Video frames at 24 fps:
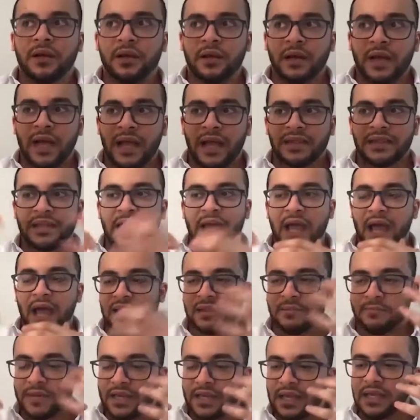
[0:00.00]
at the
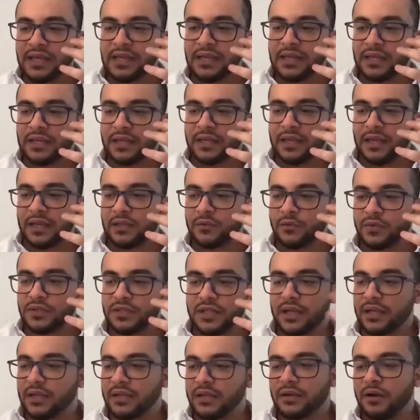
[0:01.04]
beginning, it was
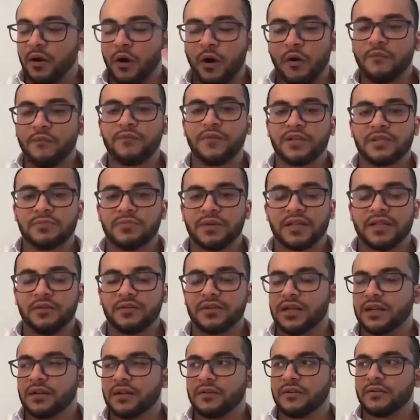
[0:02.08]
like obvious, but I was
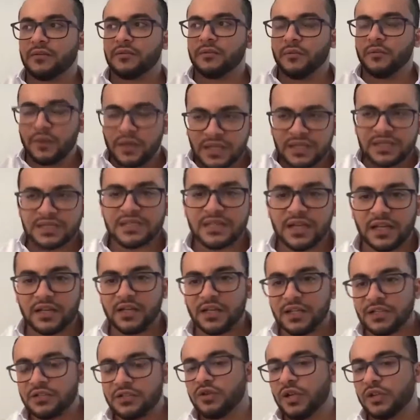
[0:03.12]
like, let's
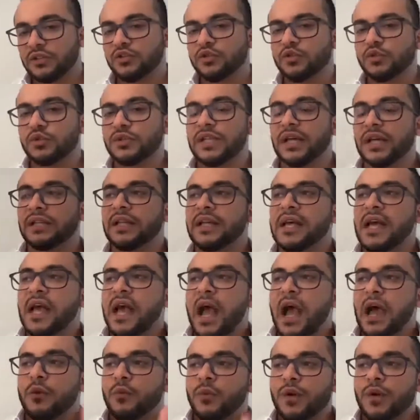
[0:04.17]
try to do that.
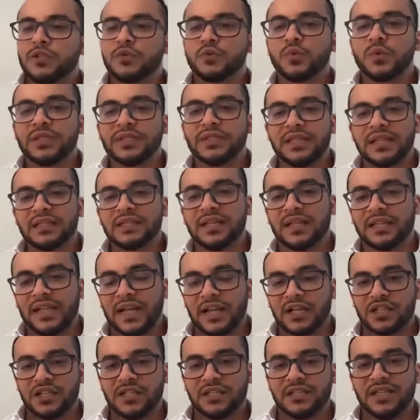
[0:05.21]
And once we did that,
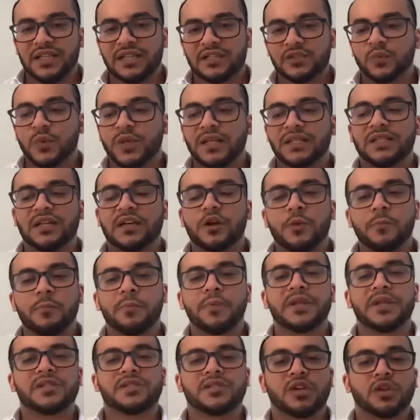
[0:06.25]
actually, that's when the
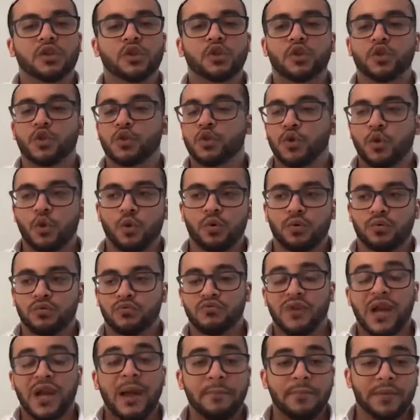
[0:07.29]
company started to grow
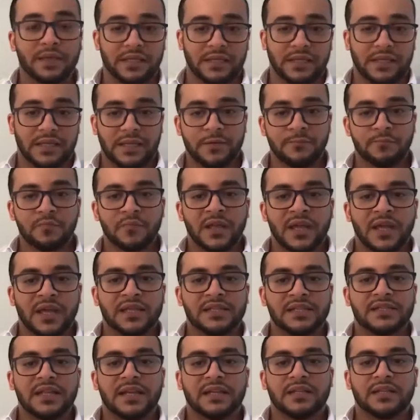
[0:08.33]
rapidly.
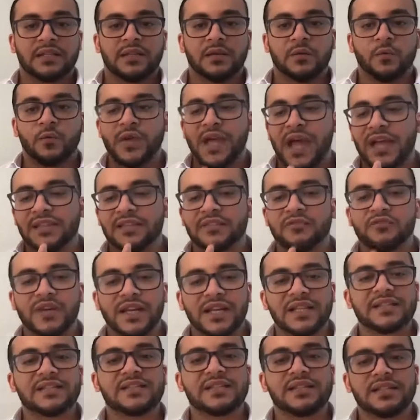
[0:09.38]
Is that we had
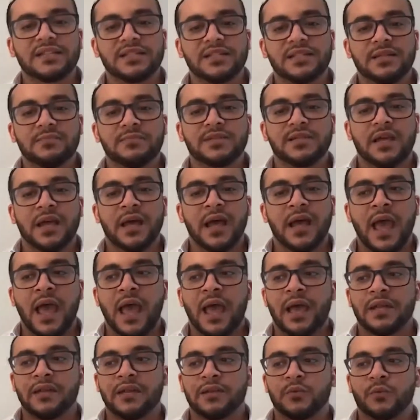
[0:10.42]
great systems
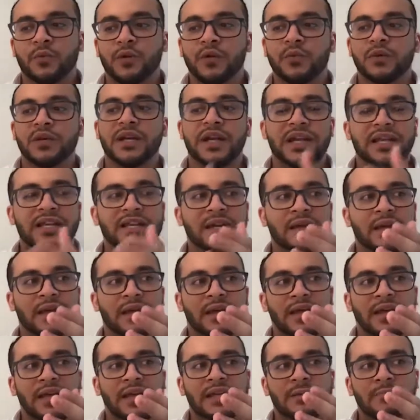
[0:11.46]
and we were in
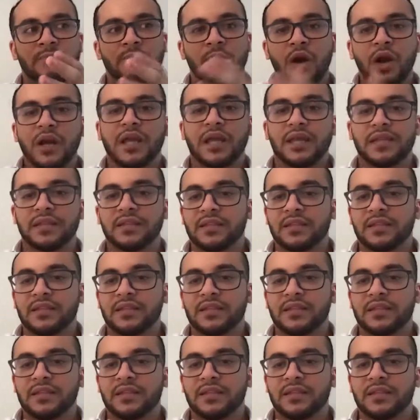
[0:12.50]
a market